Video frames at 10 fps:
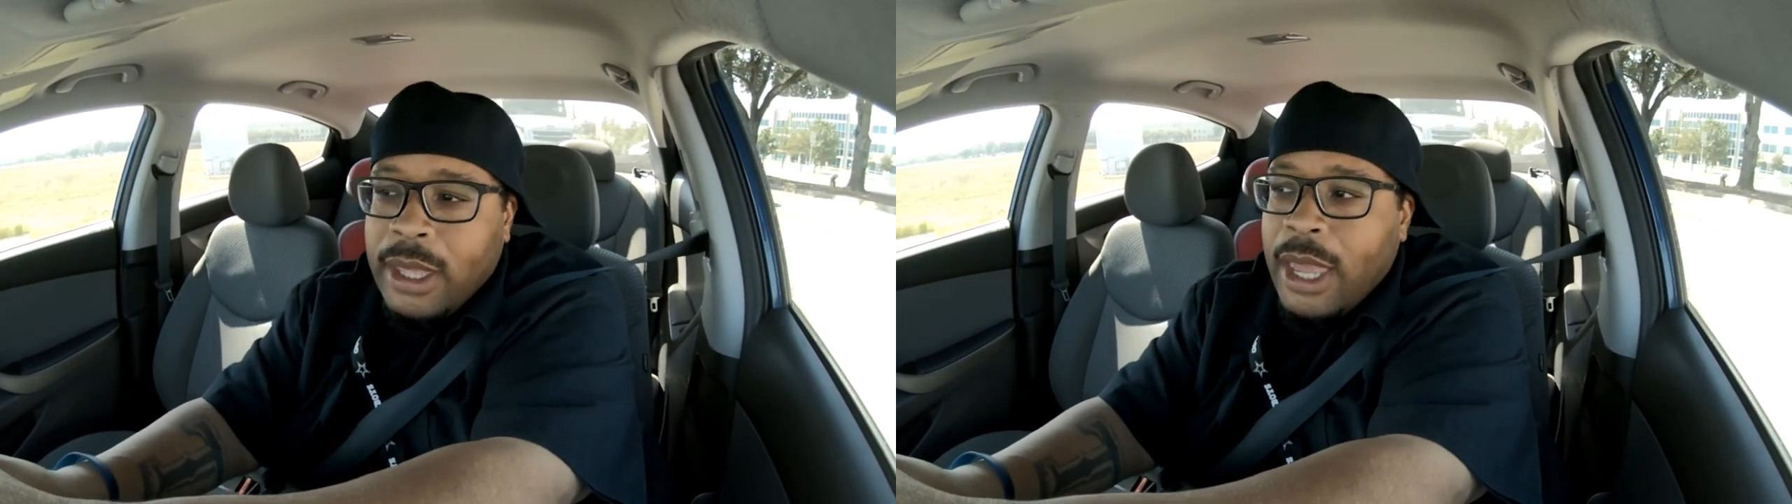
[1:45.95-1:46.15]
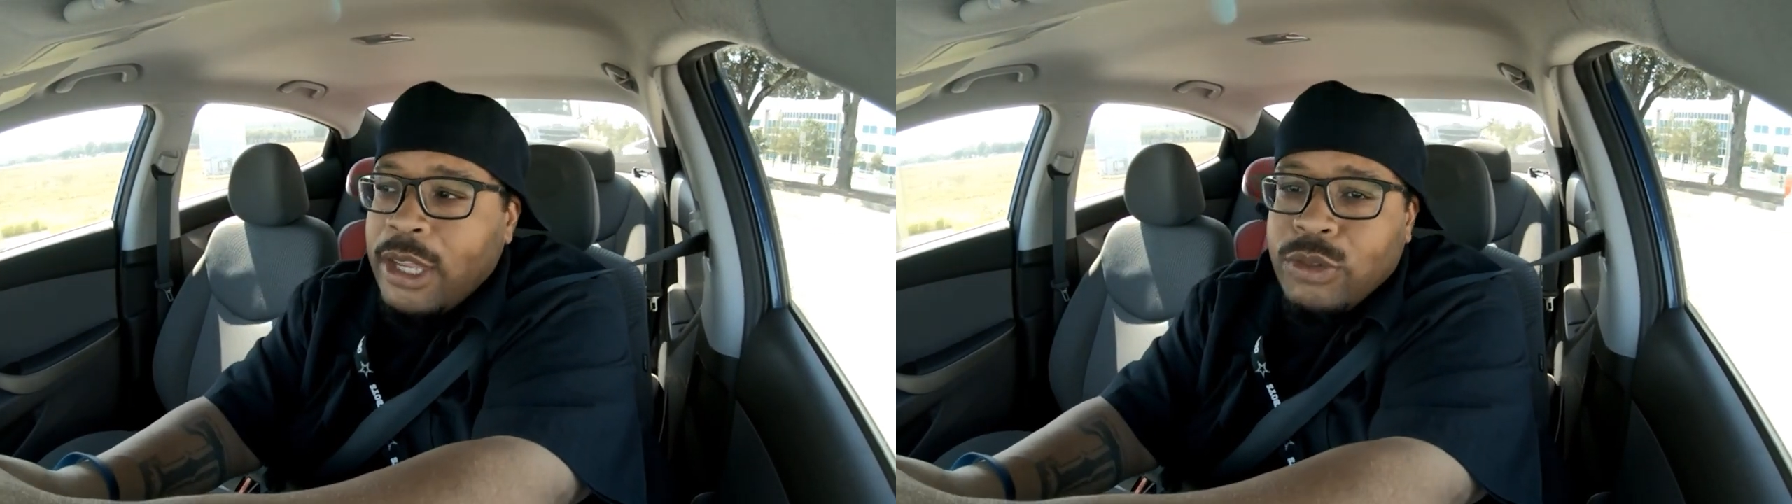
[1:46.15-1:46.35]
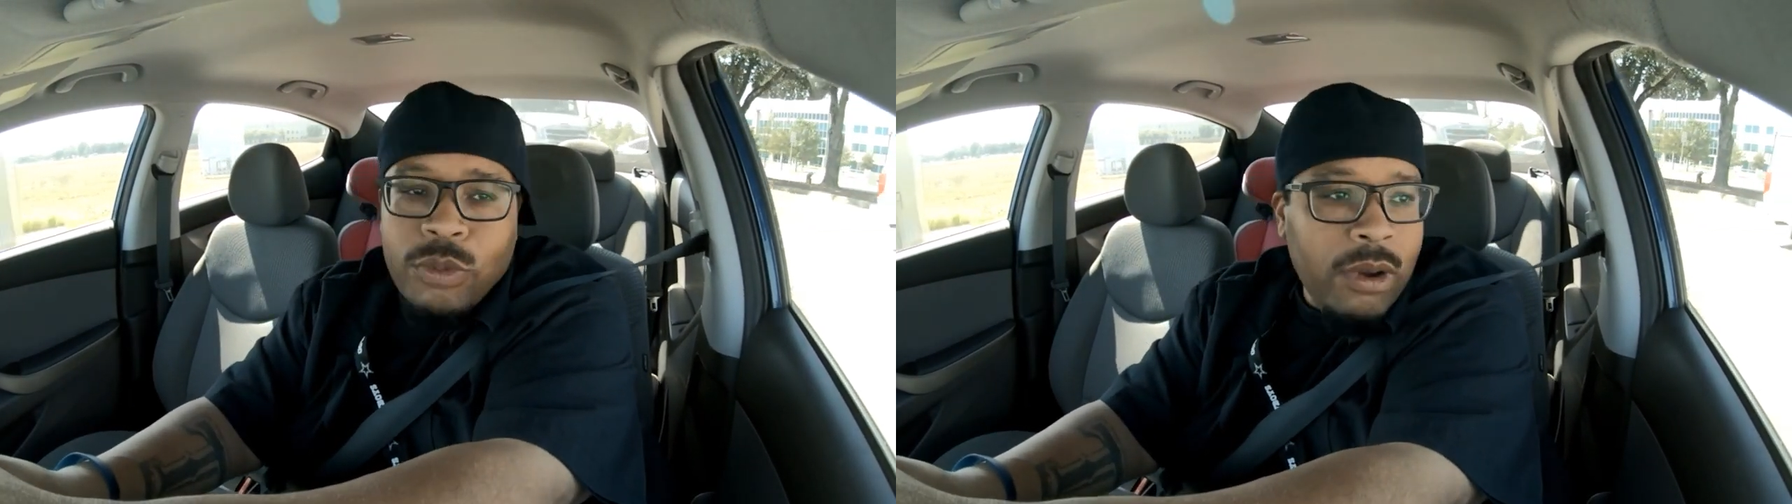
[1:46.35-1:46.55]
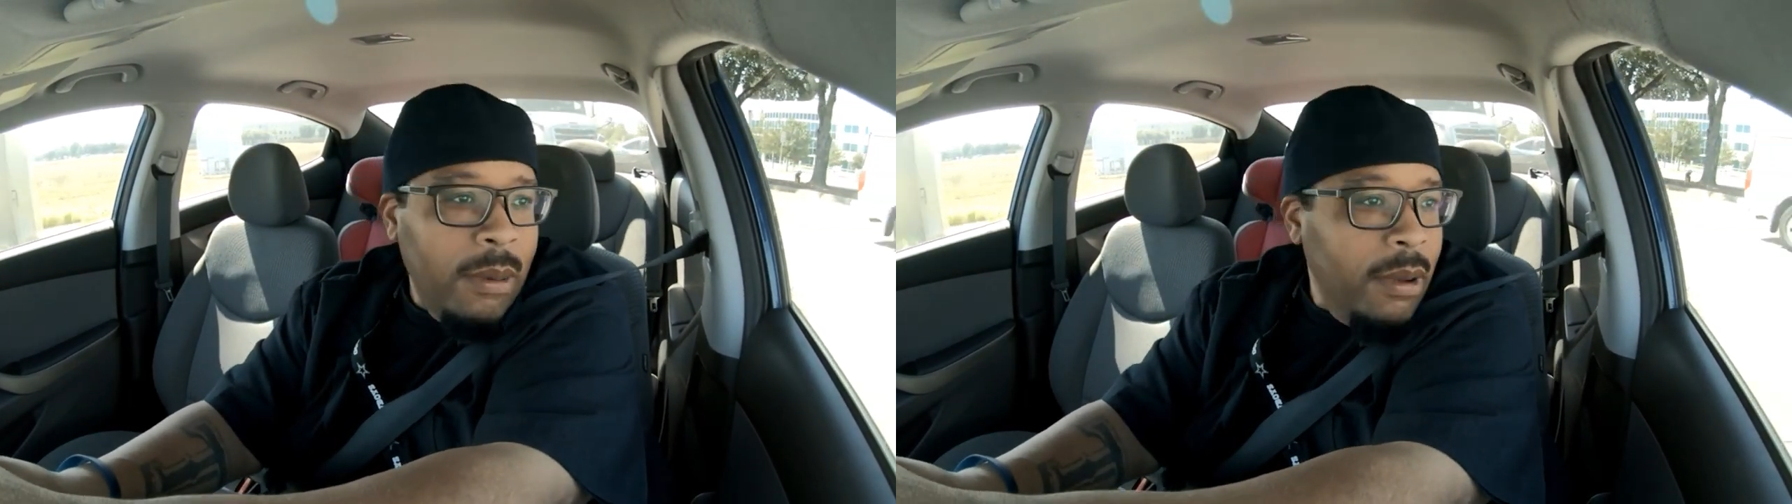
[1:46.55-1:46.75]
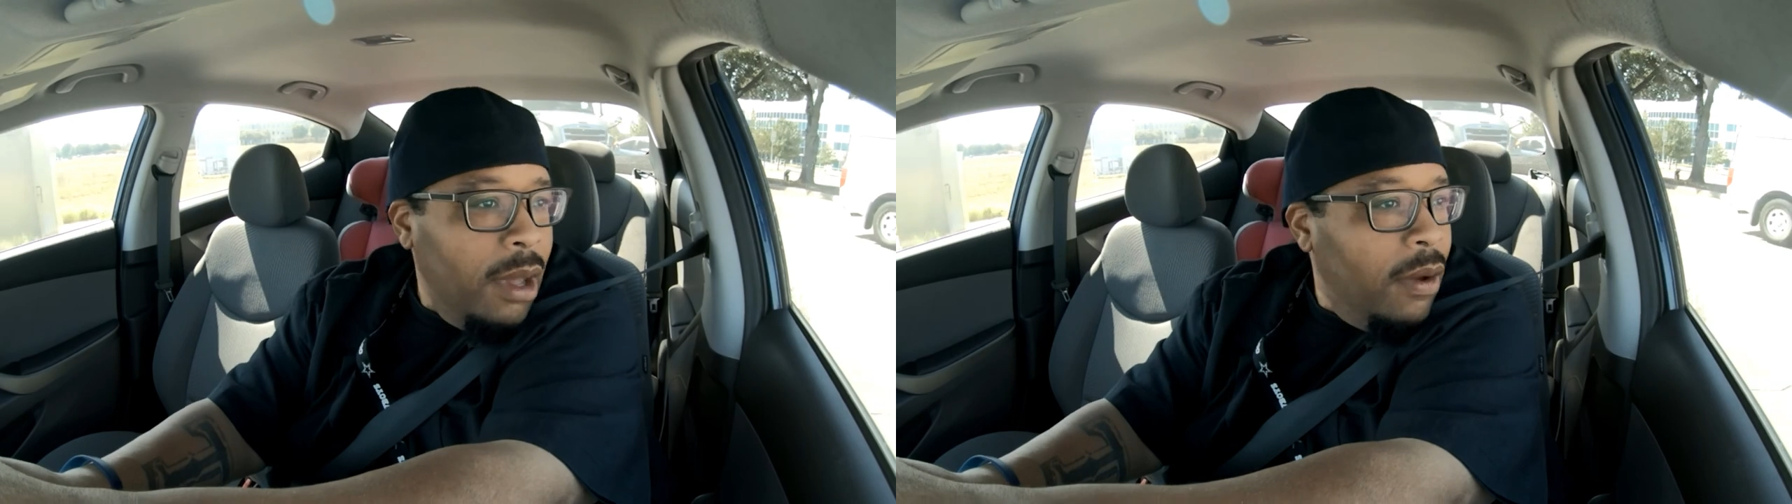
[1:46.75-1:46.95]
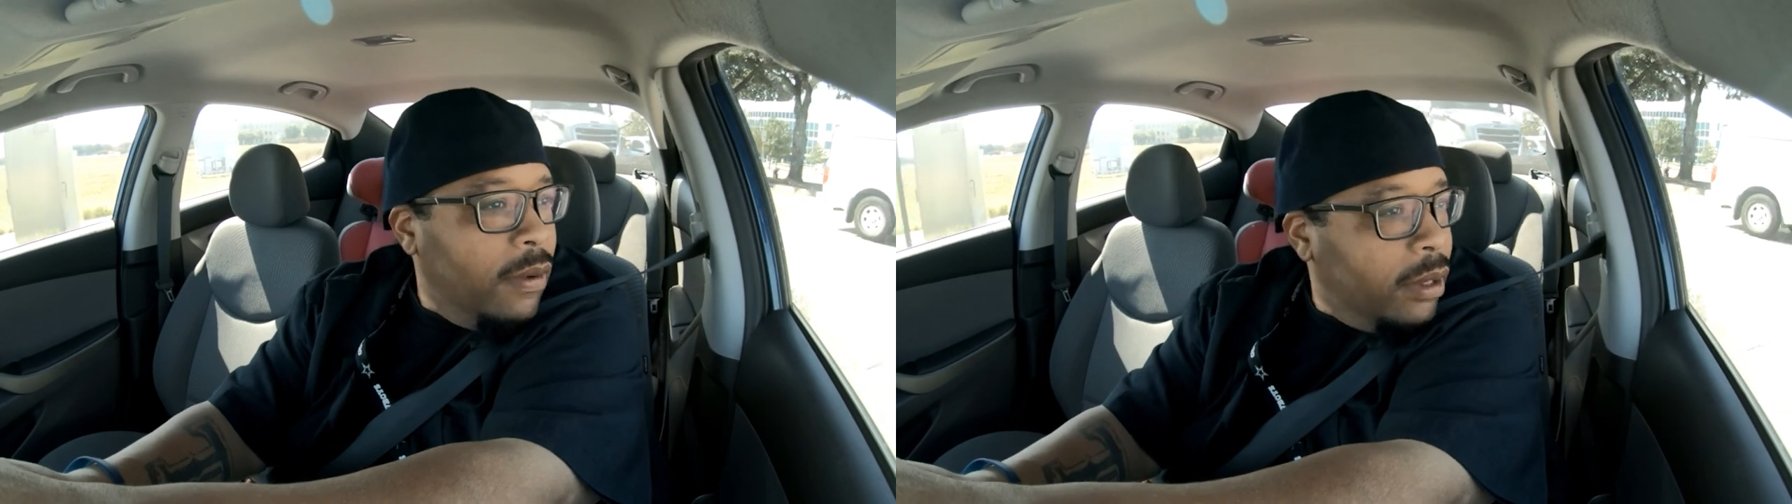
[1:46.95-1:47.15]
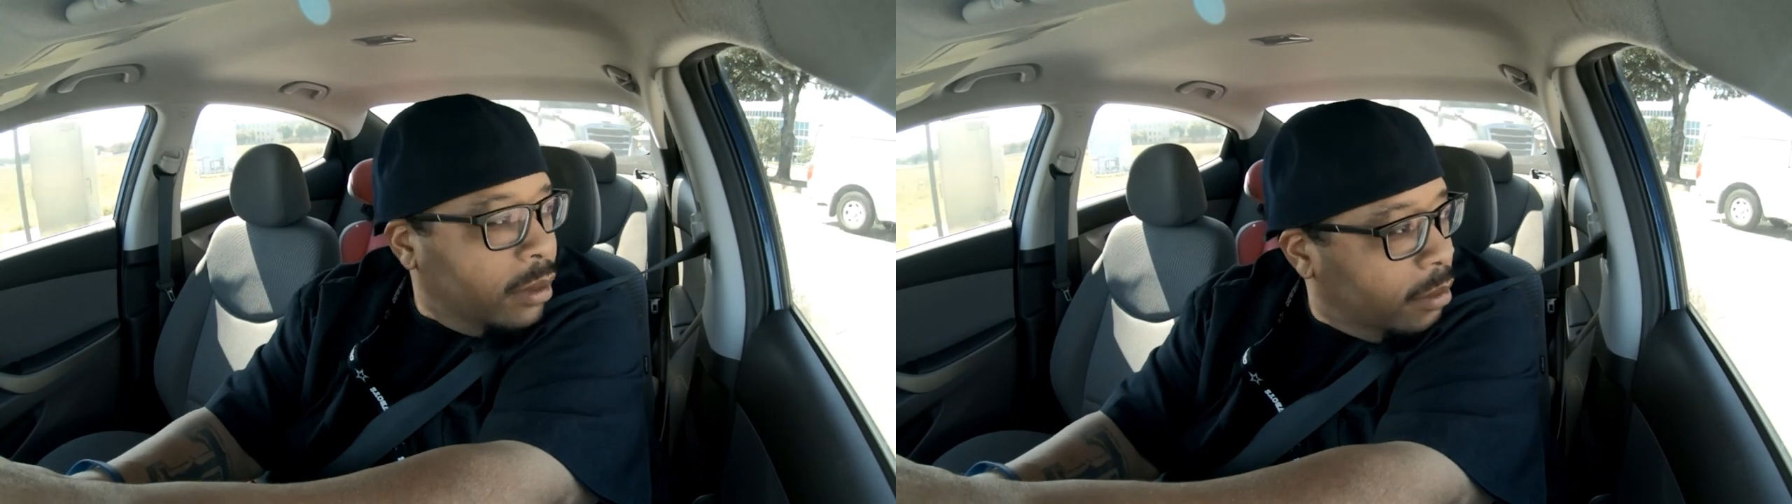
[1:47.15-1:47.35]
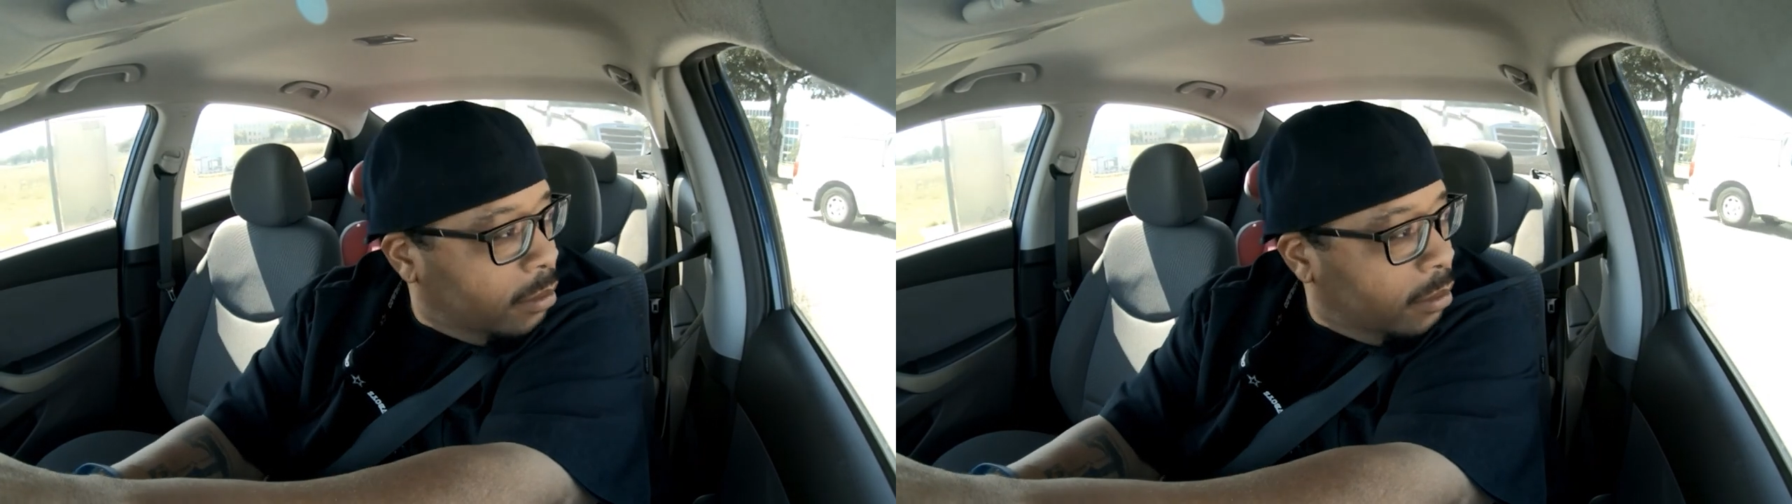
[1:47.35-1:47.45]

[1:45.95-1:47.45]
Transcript: Guess where I'm going?